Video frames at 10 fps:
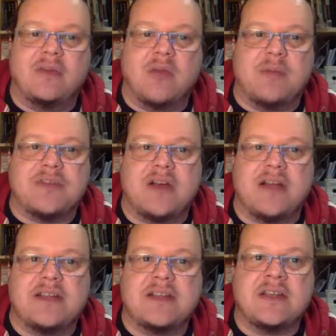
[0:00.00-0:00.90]

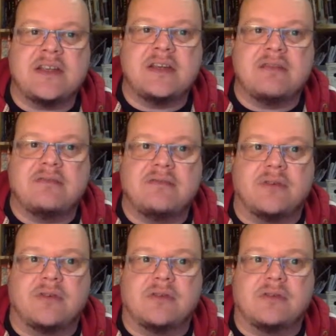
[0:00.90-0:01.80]
websites
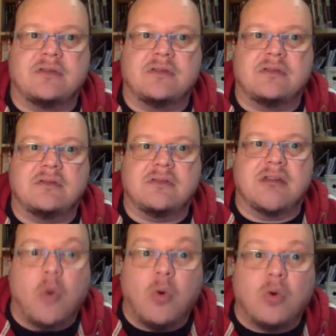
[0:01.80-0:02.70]
at
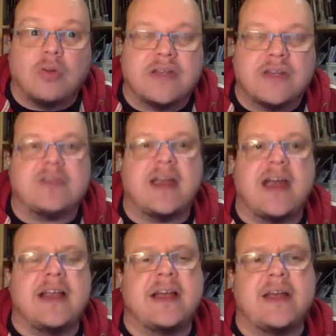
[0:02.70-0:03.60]
all in
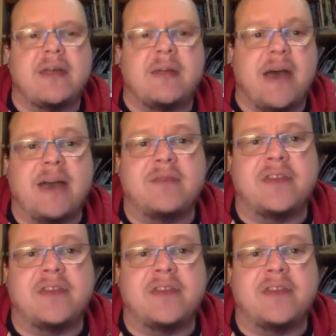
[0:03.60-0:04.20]
Australia, and part of